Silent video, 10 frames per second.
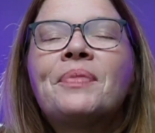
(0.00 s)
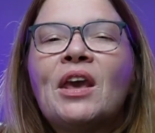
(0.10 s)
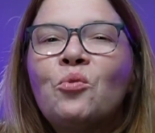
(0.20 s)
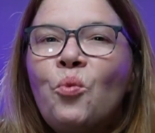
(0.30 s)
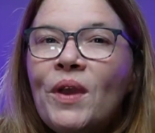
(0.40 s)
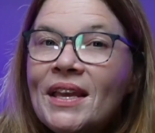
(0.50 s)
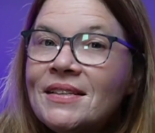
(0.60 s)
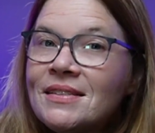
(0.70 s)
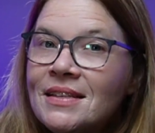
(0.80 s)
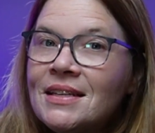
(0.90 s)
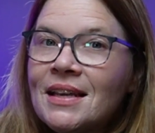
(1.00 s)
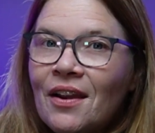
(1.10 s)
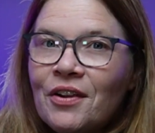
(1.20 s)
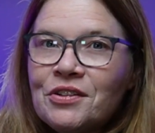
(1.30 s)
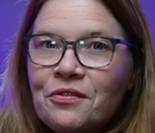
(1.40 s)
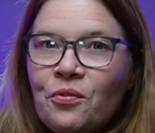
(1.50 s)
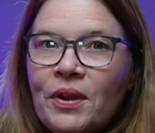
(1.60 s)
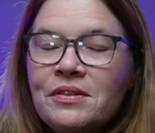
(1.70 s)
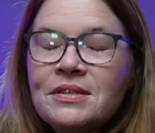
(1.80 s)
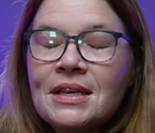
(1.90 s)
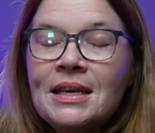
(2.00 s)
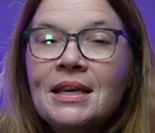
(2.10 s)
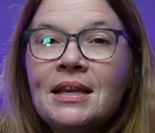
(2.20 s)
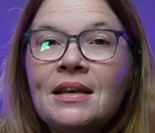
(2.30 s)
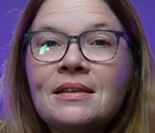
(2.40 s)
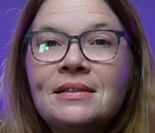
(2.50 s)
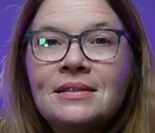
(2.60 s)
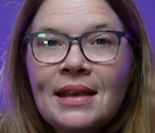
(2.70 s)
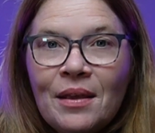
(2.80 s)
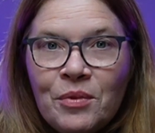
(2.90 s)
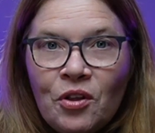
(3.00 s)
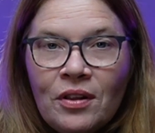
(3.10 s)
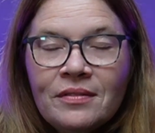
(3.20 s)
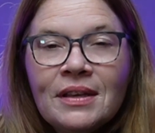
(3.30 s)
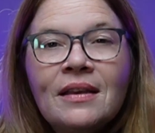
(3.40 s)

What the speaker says: and we see character foils in Samuel.